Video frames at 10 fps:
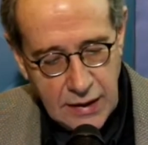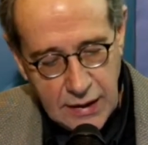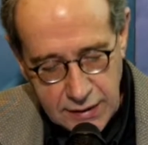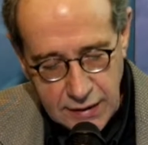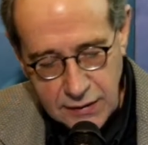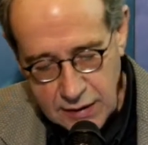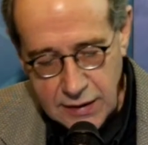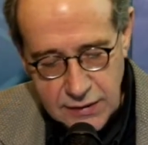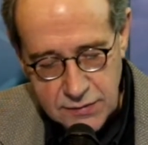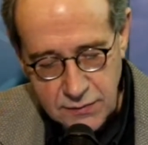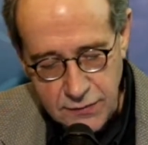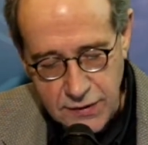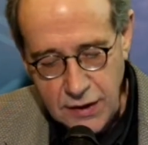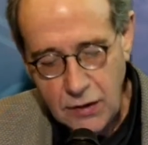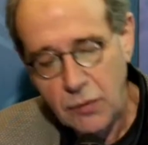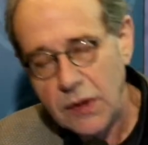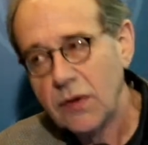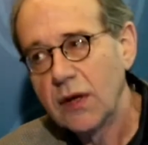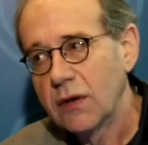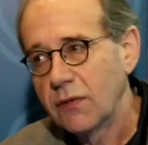And then classroom video, we
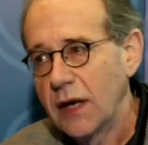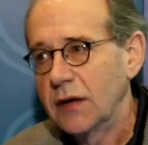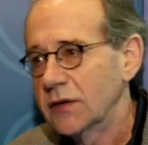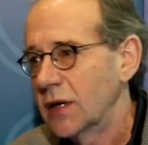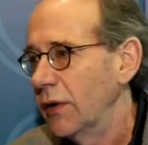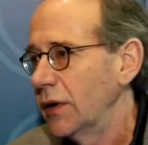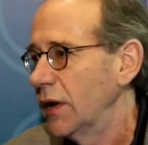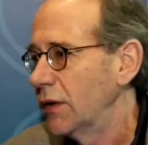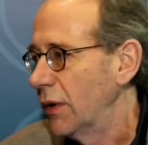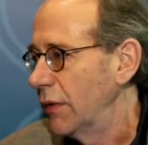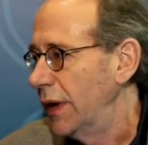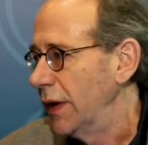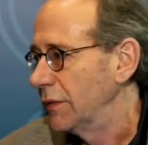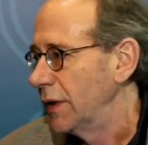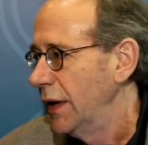think of that as going the other way around,